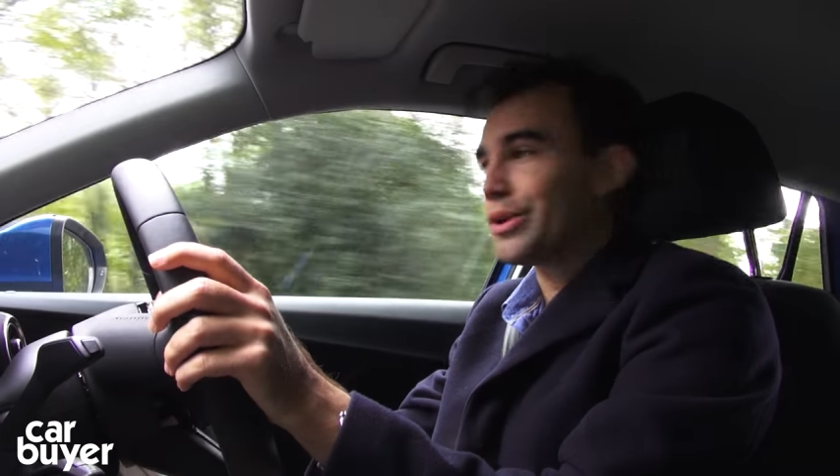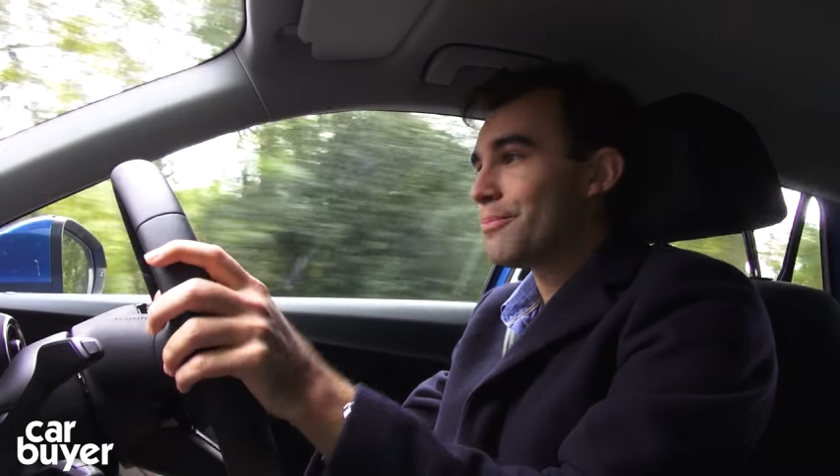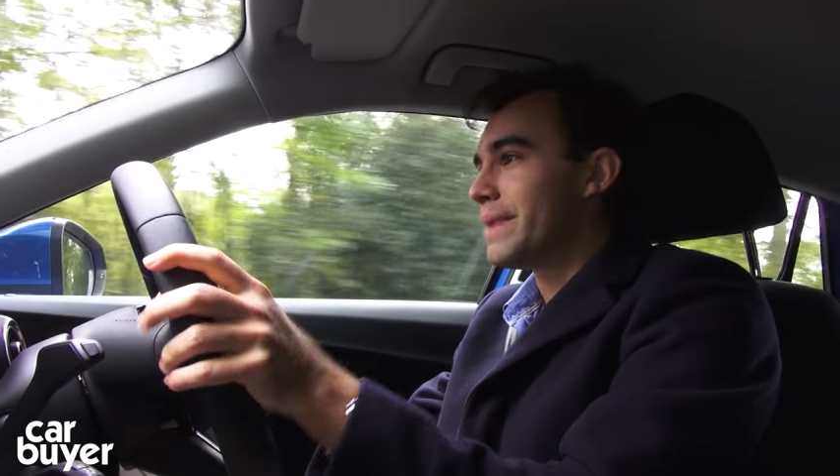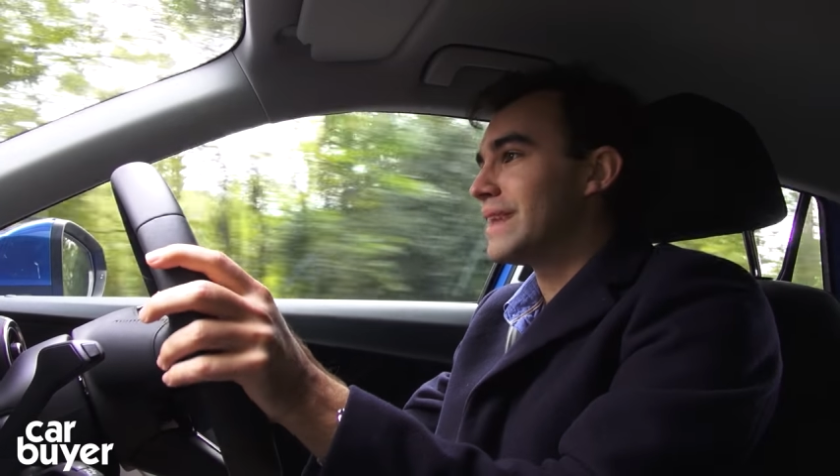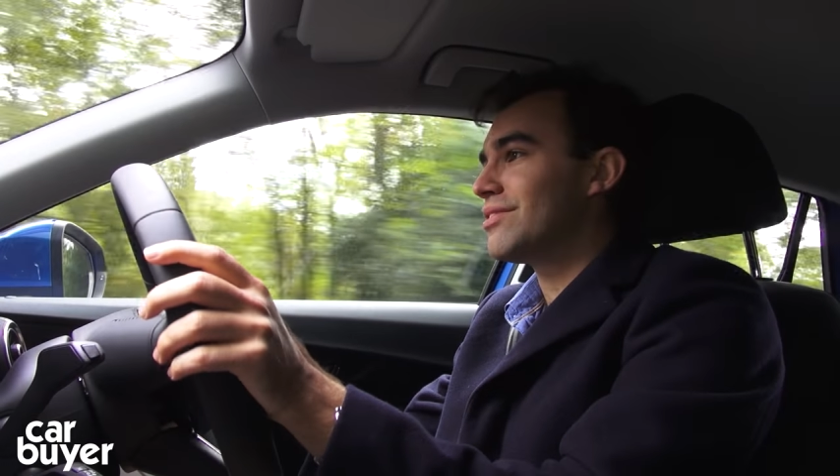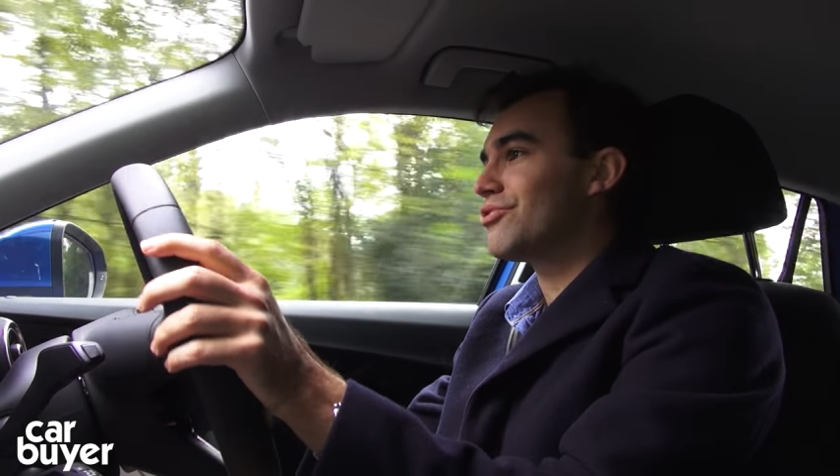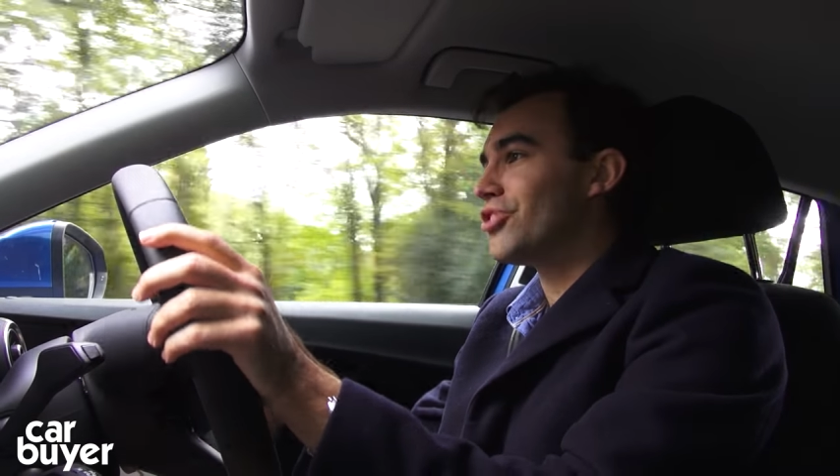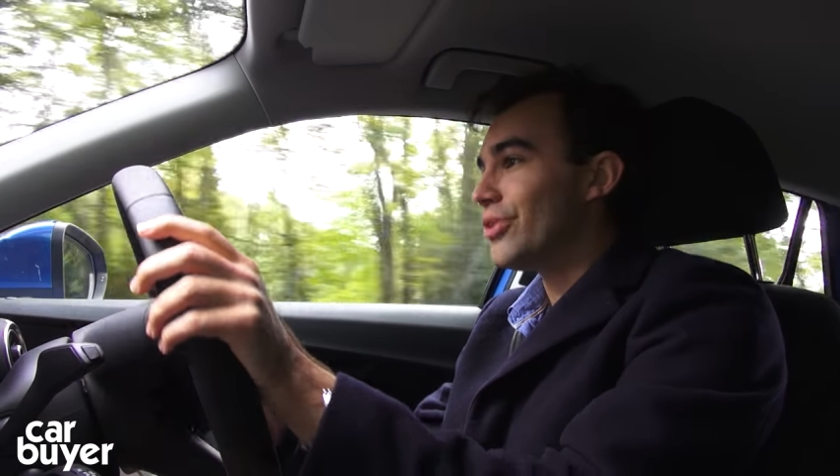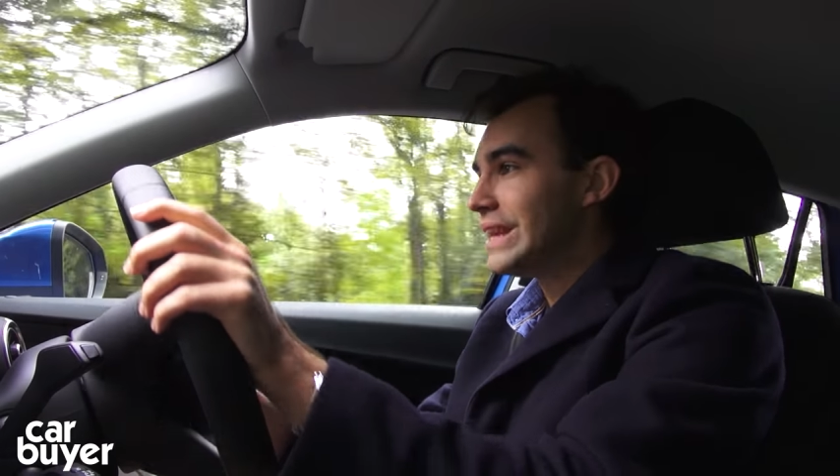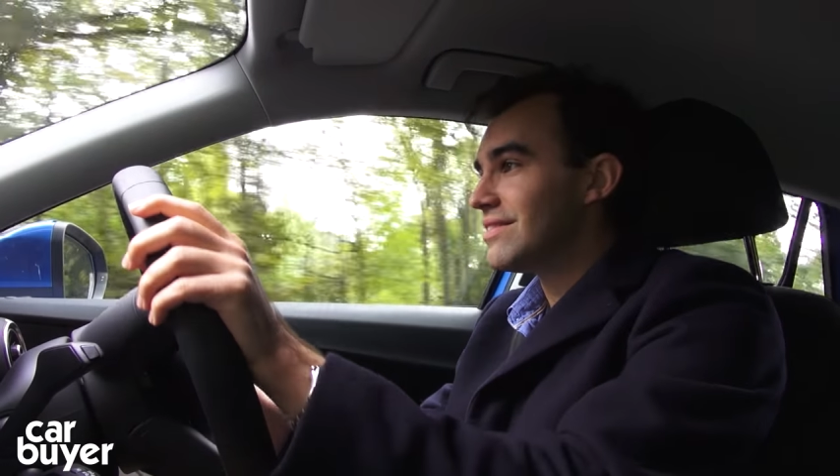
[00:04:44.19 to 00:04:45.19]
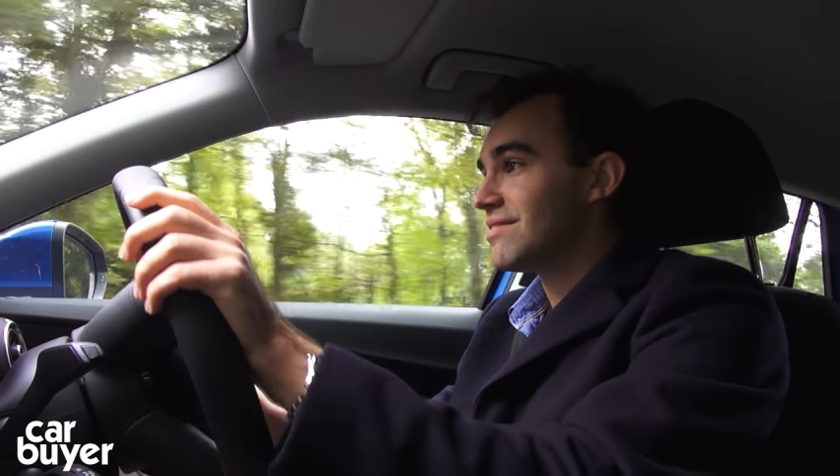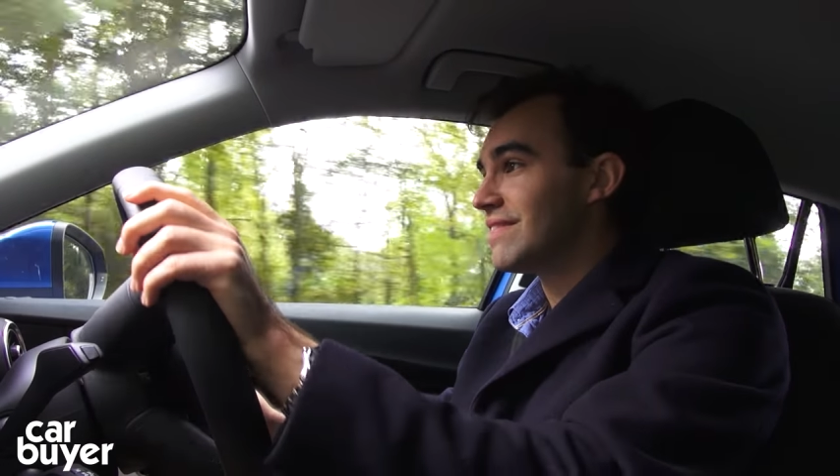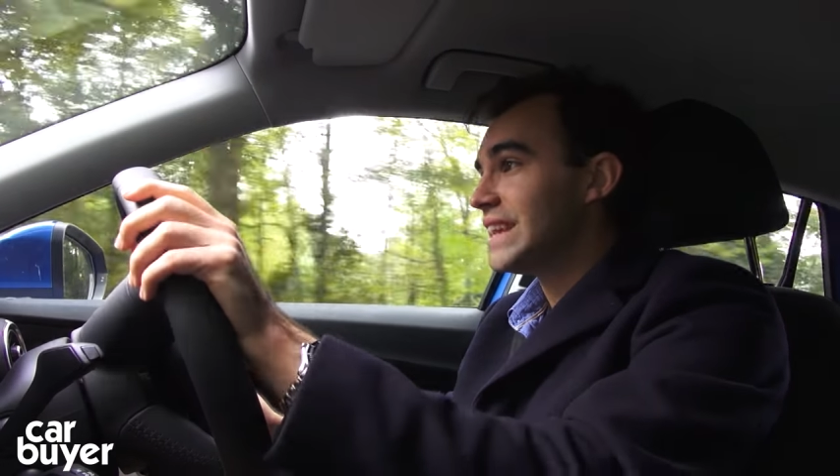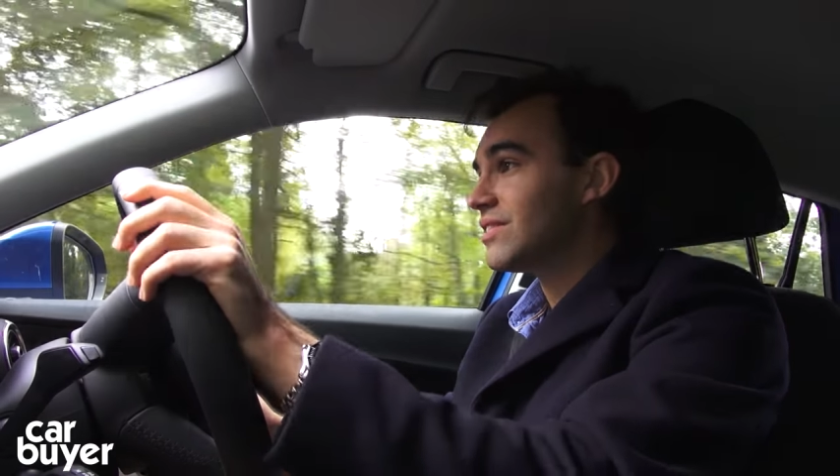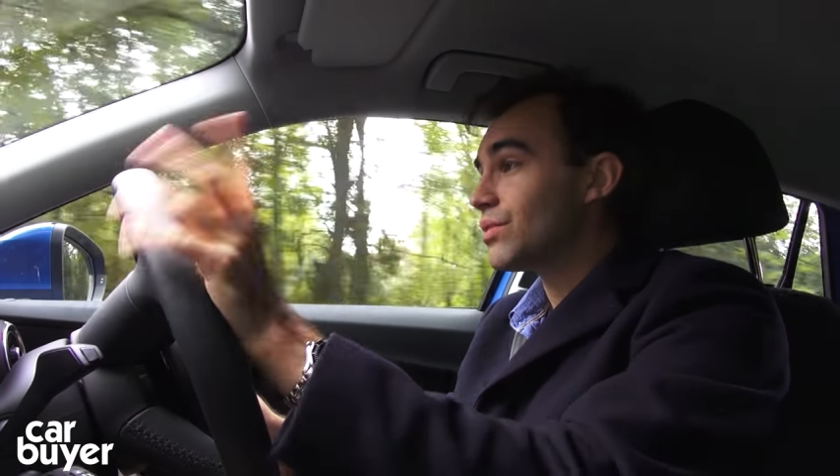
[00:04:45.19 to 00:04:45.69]
compared to the 2-litre
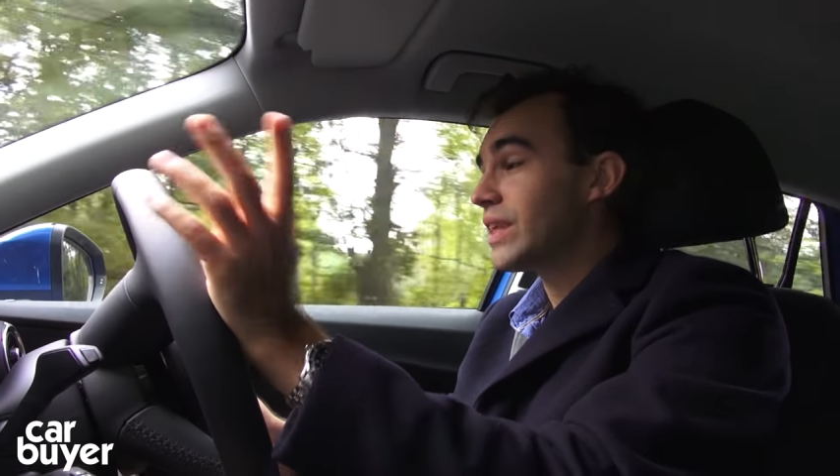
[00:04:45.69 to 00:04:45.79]
diesel,